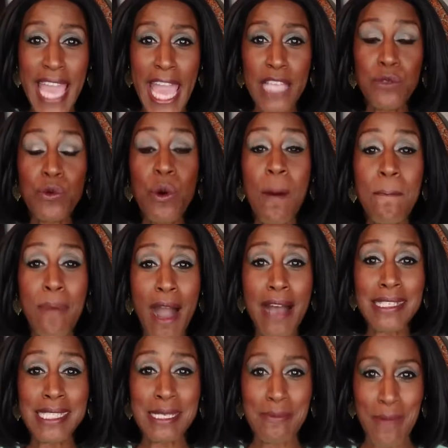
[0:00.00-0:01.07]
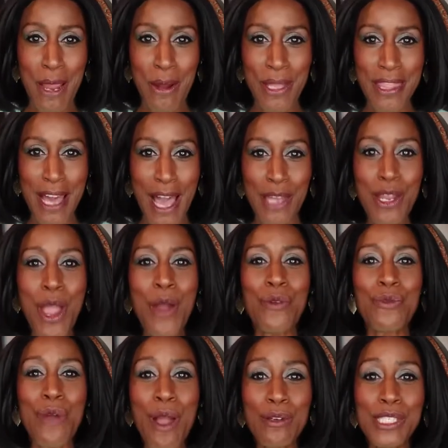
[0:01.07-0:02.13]
annual Boston Marathon,
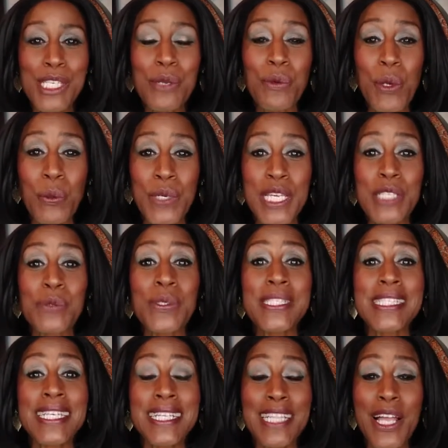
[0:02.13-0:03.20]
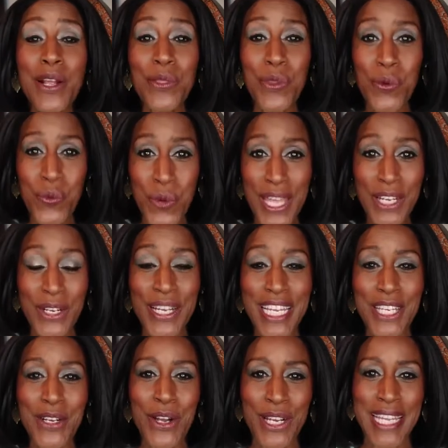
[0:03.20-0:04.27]
Rosie Ruiz was declared the winner in
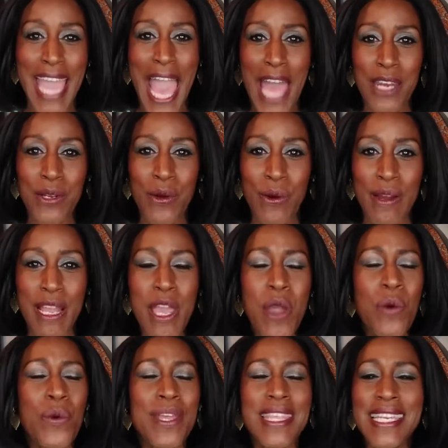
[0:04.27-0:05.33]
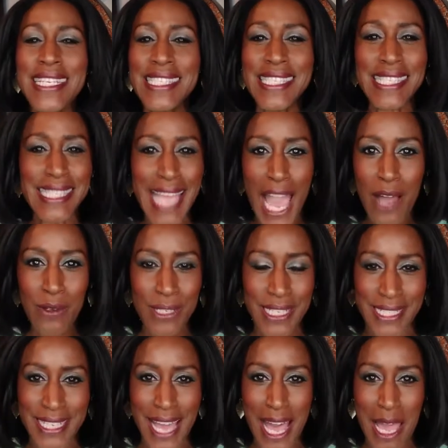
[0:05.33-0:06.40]
her category with an astounding
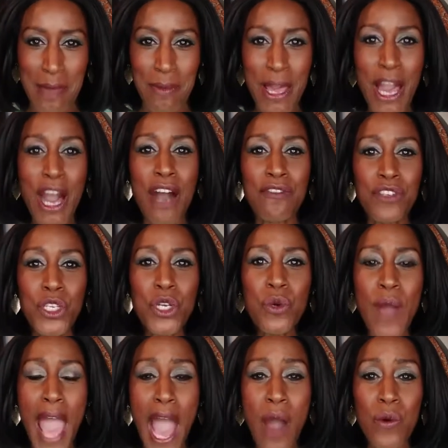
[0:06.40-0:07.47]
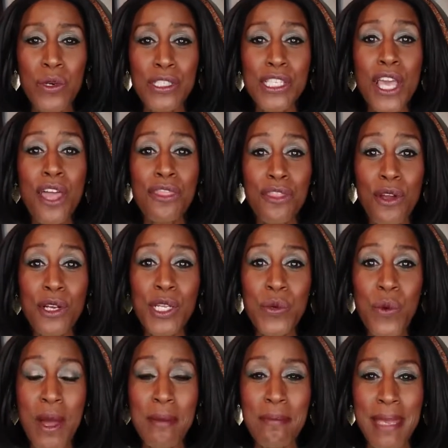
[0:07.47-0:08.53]
time of 2 hours,
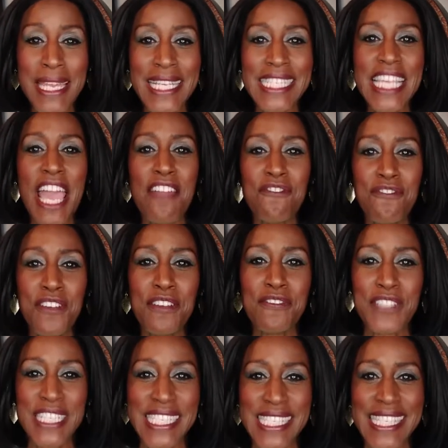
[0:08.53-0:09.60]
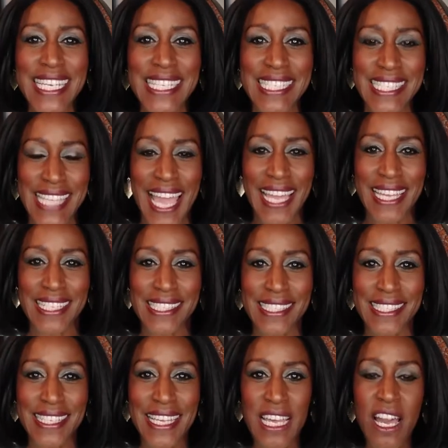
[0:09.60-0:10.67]
31 minutes, and 56 seconds.
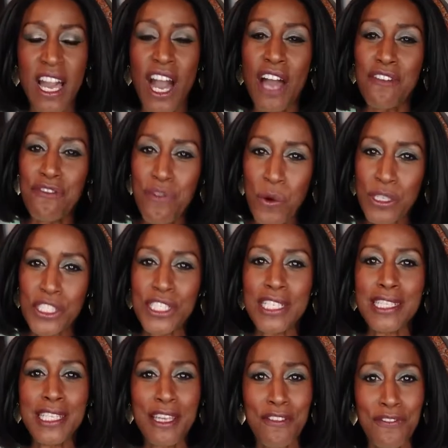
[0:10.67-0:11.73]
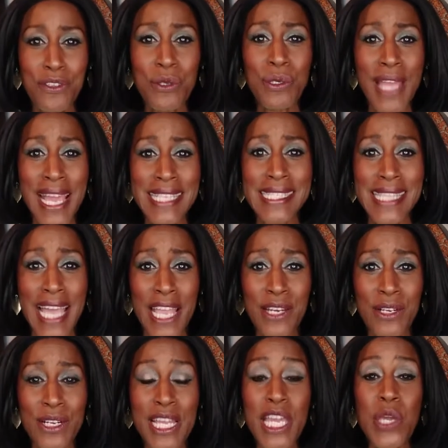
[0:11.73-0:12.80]
Unfortunately, a few days
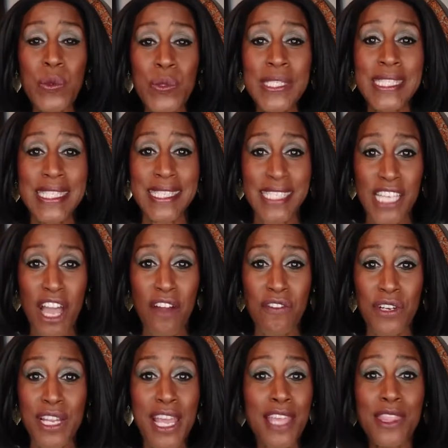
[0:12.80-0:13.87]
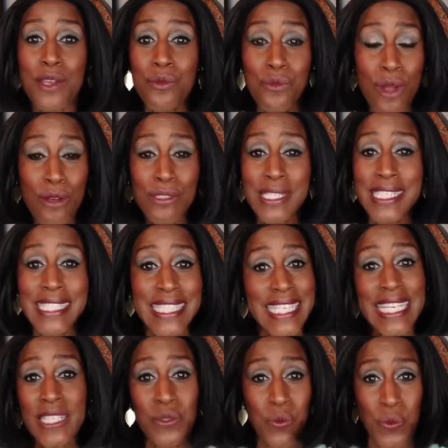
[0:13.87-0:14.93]
later, it was discovered that Rosie
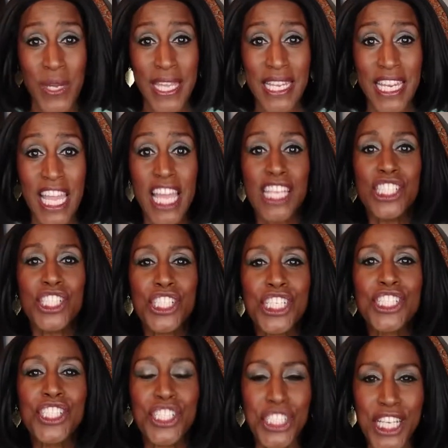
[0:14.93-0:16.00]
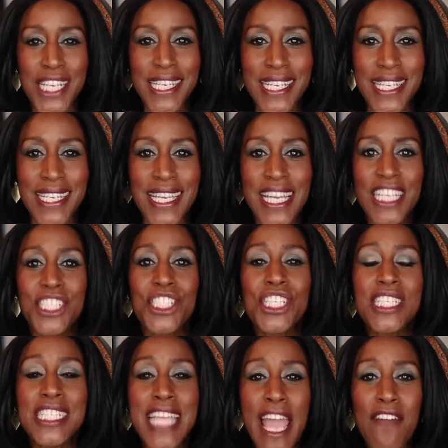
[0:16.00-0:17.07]
didn't win. She cheated. She
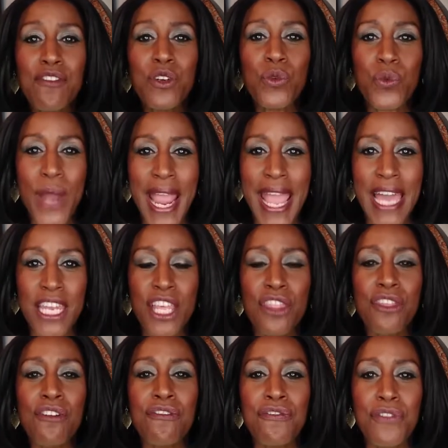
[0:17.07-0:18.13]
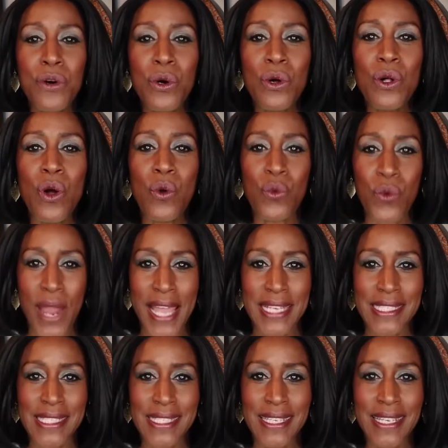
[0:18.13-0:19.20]
never ran the full
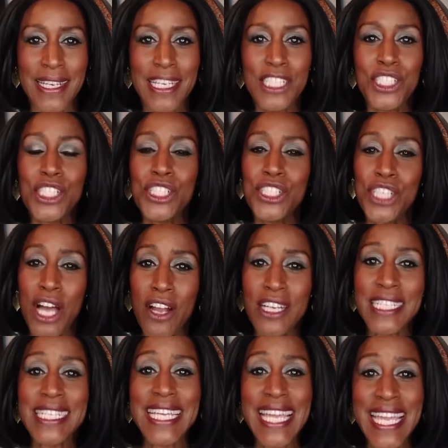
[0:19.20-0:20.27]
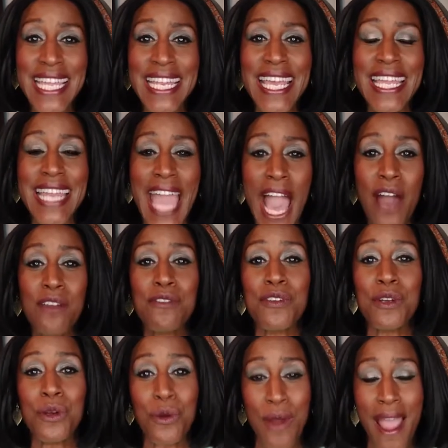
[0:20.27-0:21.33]
race. She darted in and out of the
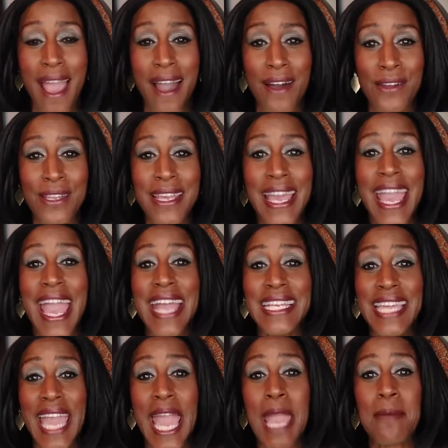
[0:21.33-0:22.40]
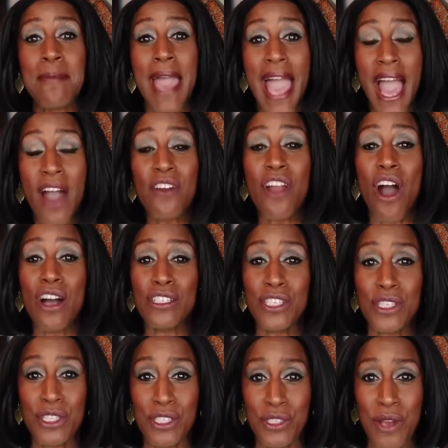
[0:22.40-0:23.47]
crowd and came out onto
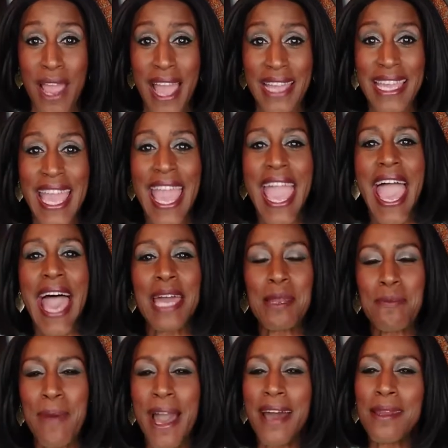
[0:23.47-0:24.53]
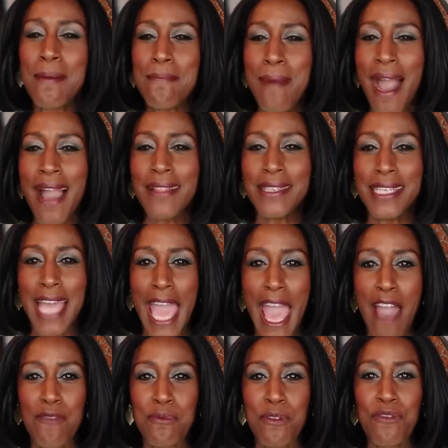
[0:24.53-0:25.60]
the track at about a mile and a
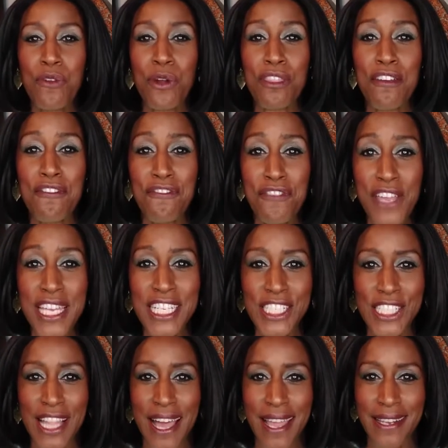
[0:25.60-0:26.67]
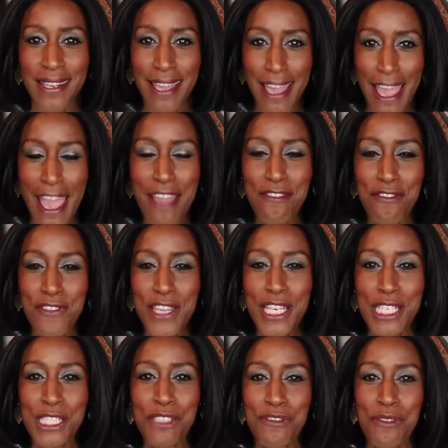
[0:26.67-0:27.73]
half before the finish line and
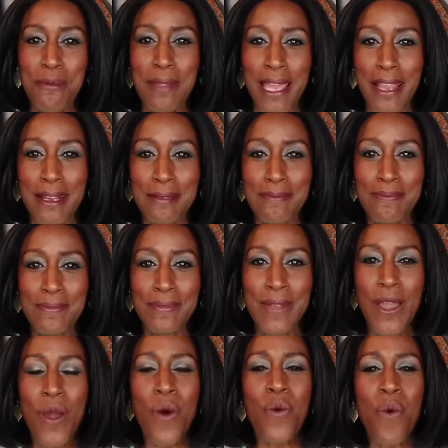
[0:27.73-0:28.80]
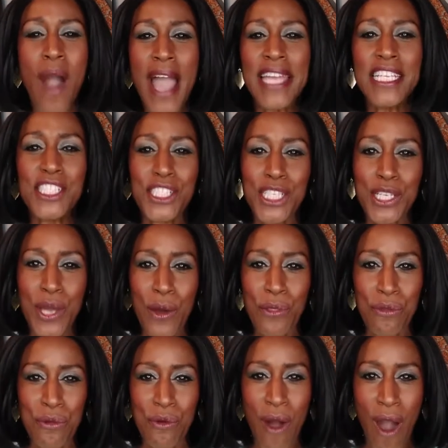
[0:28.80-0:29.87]
finished from there. Why did she go
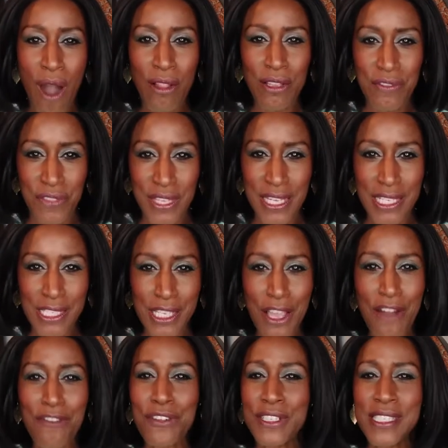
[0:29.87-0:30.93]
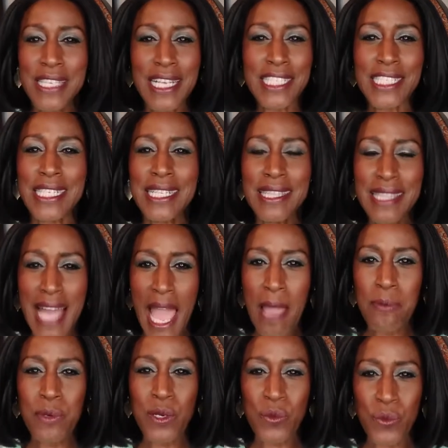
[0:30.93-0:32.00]
through all of this for such an
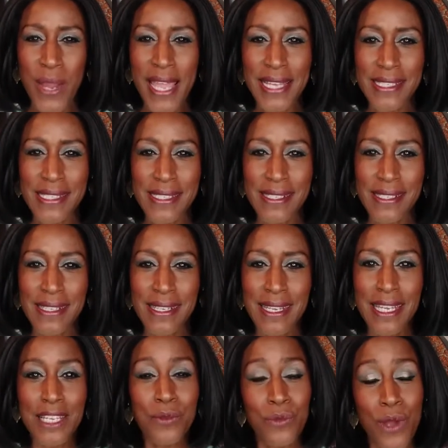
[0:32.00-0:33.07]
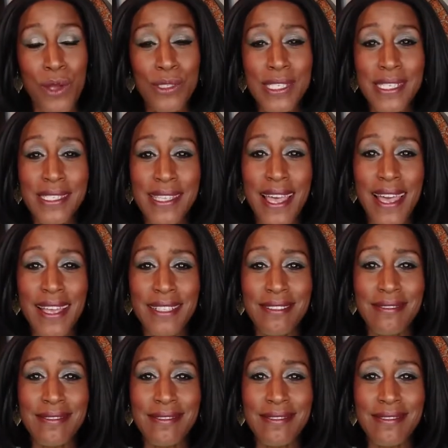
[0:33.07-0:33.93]
elaborate race? Rosie said,